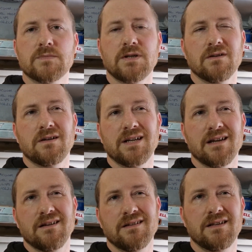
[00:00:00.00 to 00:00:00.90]
so you can kind of get
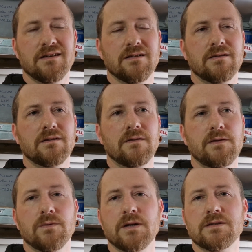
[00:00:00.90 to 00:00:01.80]
an idea if
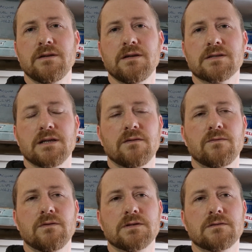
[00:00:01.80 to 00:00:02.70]
you were to do it yourself,
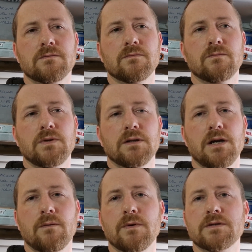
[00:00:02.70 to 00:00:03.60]
which, you know,
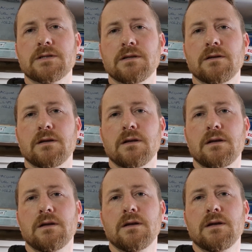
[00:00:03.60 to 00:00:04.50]
how much
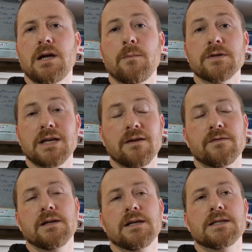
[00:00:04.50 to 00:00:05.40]

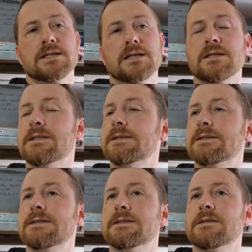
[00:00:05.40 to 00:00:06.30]
effort it is.
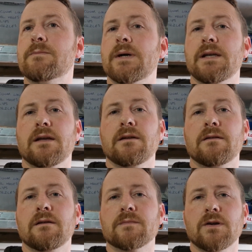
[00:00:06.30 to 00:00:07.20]
But yeah,
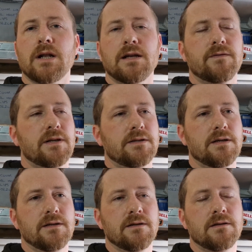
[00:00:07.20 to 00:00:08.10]
I'm so glad I've had it
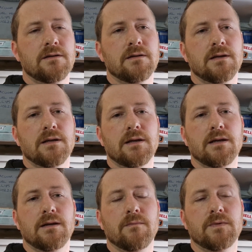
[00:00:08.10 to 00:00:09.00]
done.
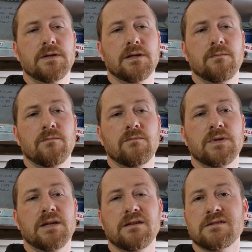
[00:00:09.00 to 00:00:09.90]
And
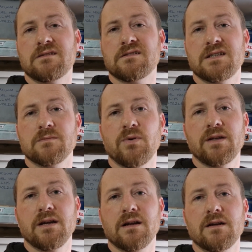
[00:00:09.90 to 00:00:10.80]
yeah, just need to break
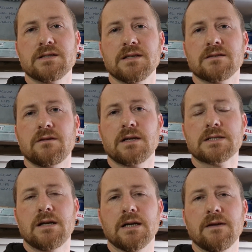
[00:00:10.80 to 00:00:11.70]
that clutch in so I can
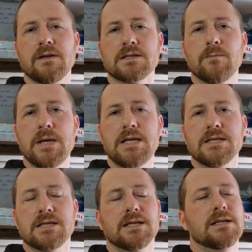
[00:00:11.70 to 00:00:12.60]
start giving it some beans.